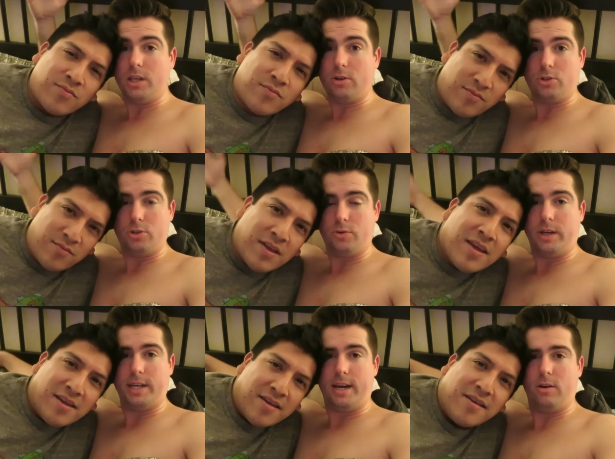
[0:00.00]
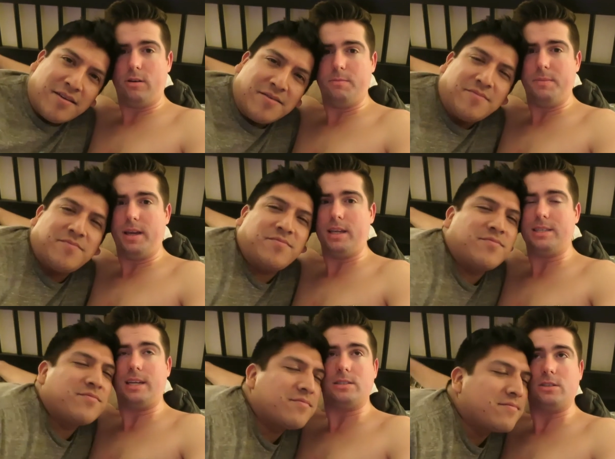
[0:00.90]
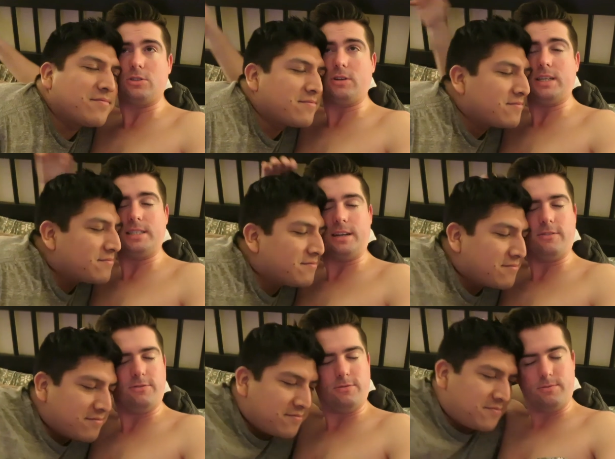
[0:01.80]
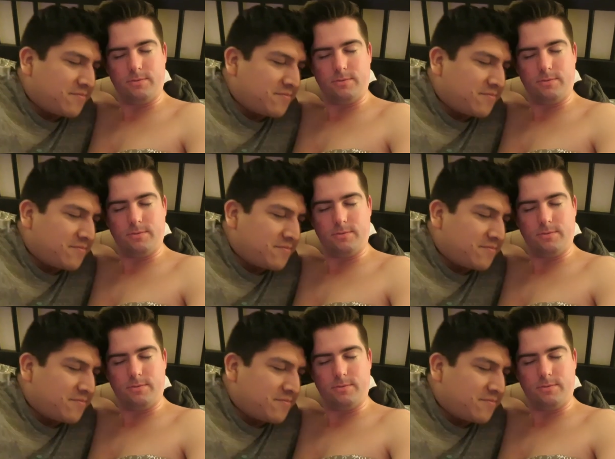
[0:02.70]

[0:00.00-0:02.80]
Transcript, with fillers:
Speaker 1: theaters are doing now. And it takes the stress out of...